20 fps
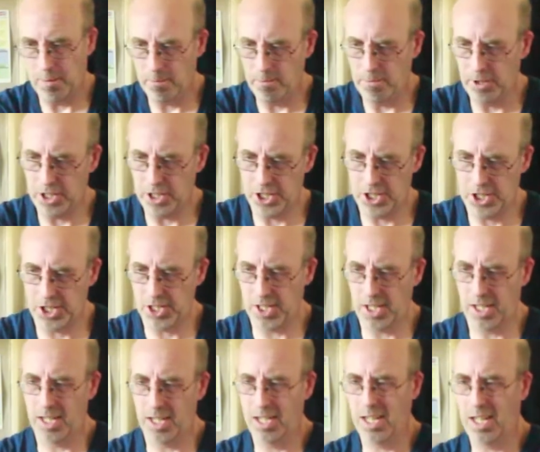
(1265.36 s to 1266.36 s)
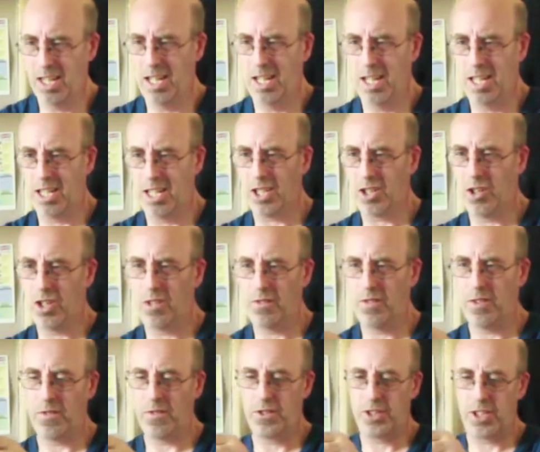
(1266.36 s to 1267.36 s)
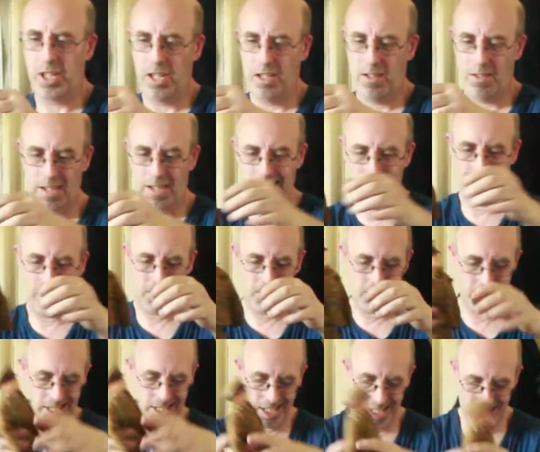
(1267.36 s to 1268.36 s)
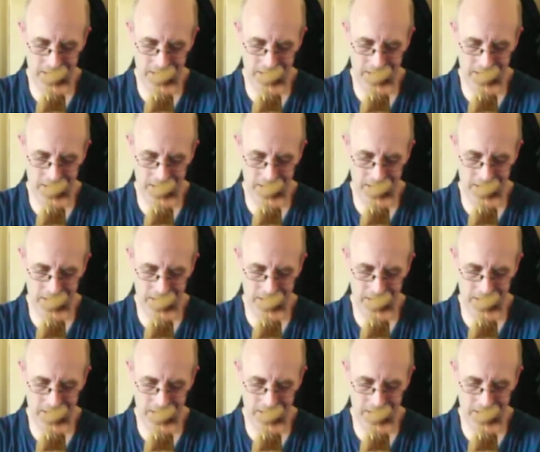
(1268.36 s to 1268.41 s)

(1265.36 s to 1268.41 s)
British kind of officer 8.